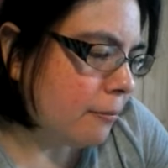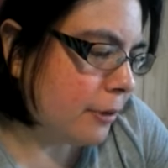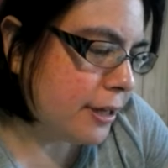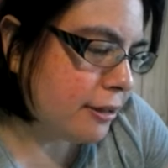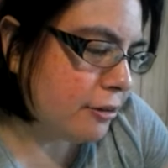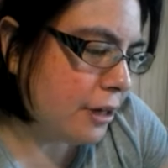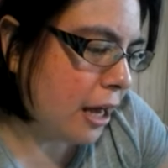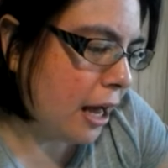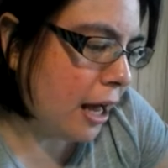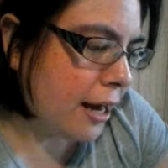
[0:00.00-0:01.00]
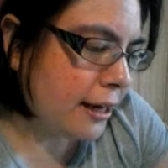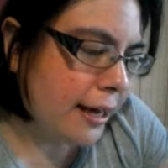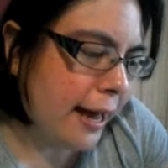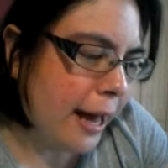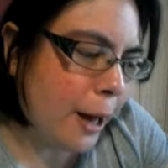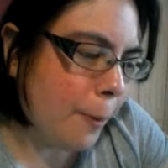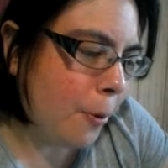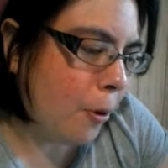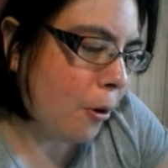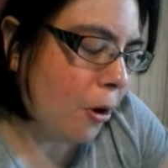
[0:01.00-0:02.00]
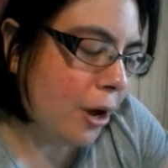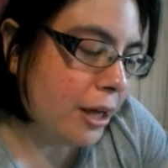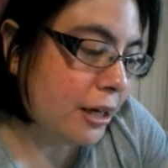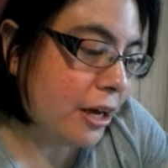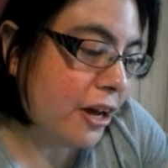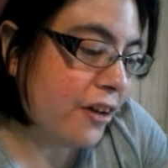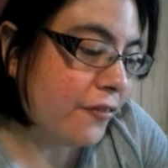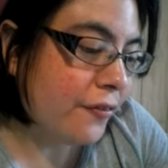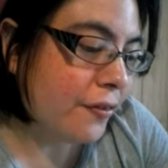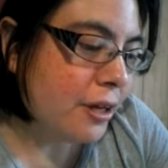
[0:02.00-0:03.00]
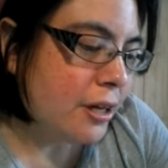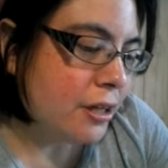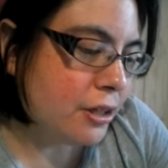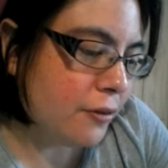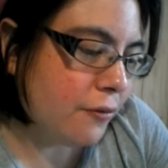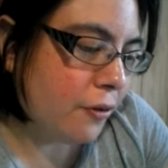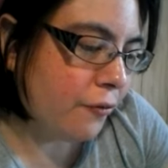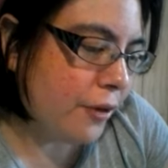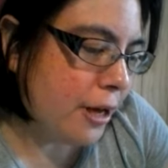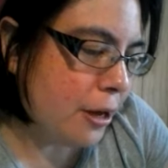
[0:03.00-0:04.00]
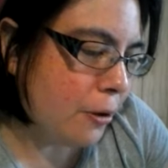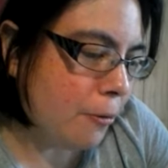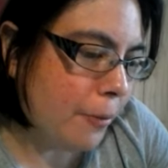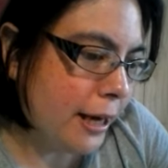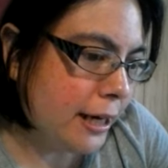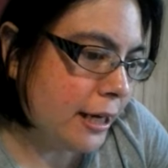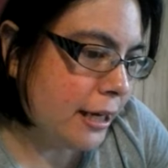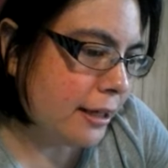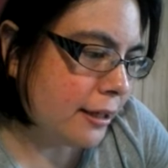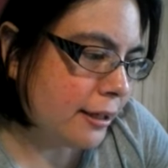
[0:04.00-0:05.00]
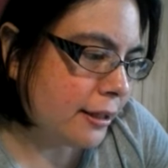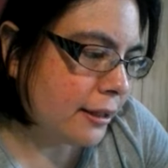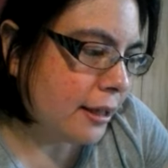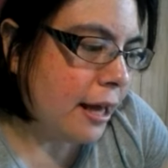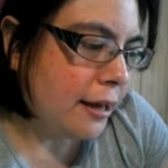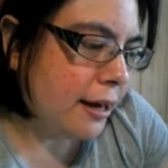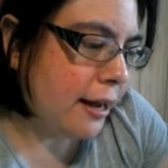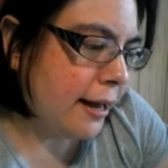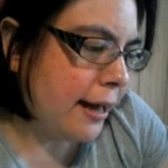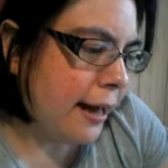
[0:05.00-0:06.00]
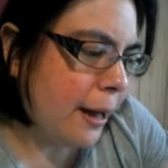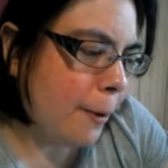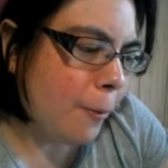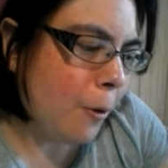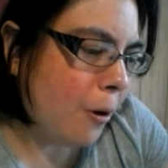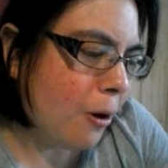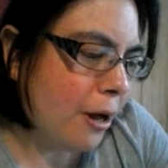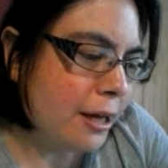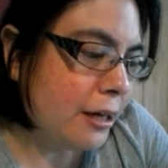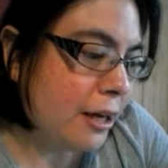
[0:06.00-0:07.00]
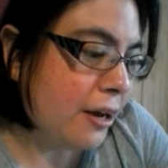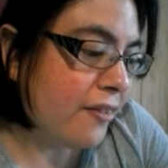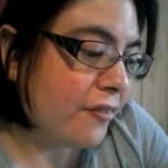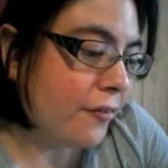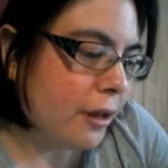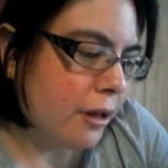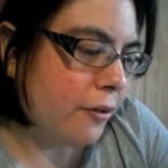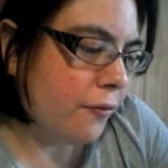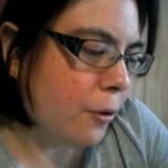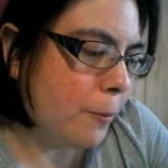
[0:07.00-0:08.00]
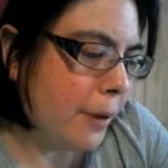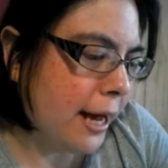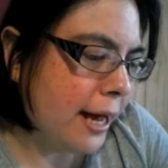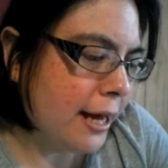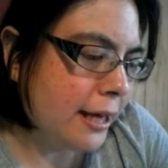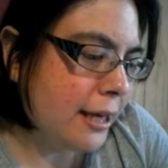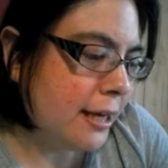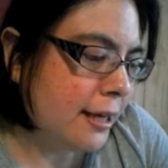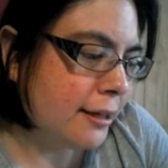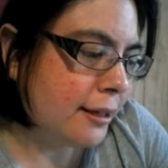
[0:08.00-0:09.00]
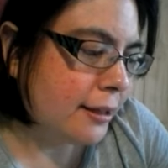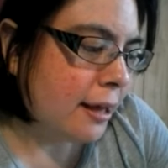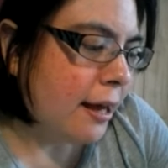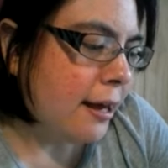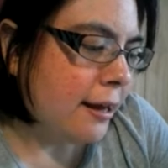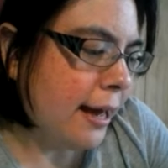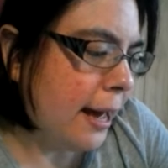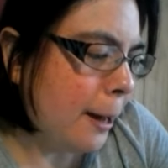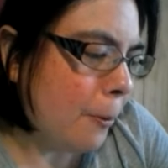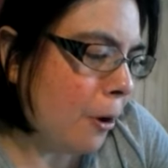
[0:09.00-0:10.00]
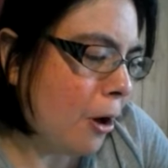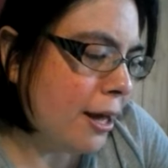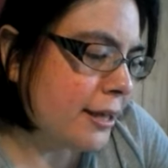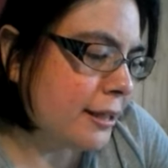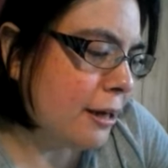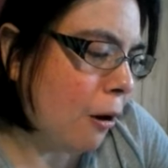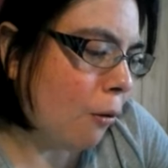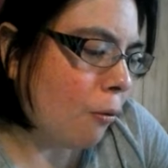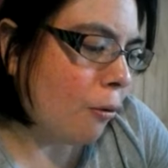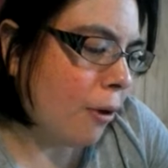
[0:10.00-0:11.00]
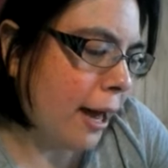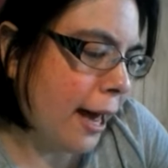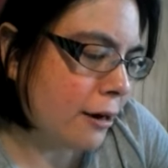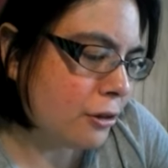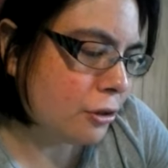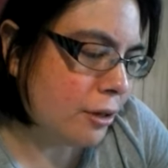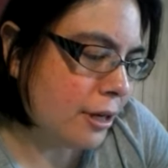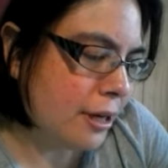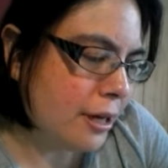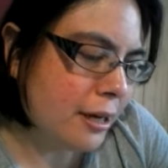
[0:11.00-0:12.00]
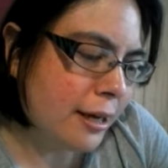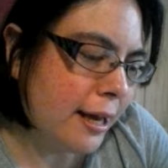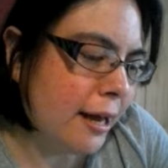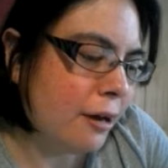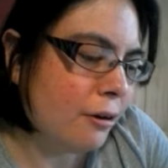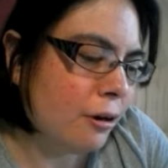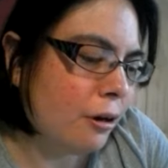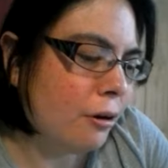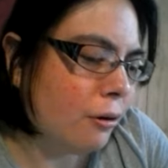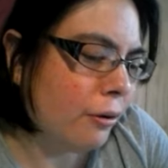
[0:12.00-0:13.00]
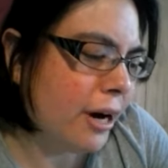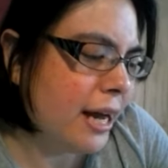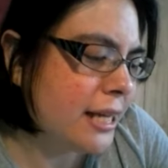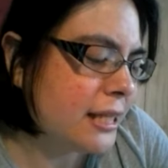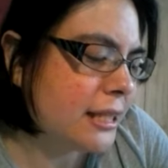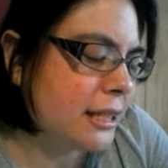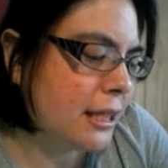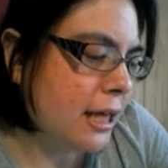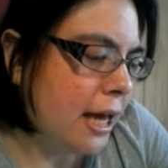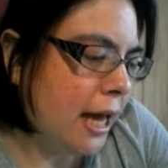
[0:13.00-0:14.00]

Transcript: Plus, you're not cowboy enough to fulfill my needs. Not cowboy enough for my kids. Cowboys know how to treat a cowgirl right.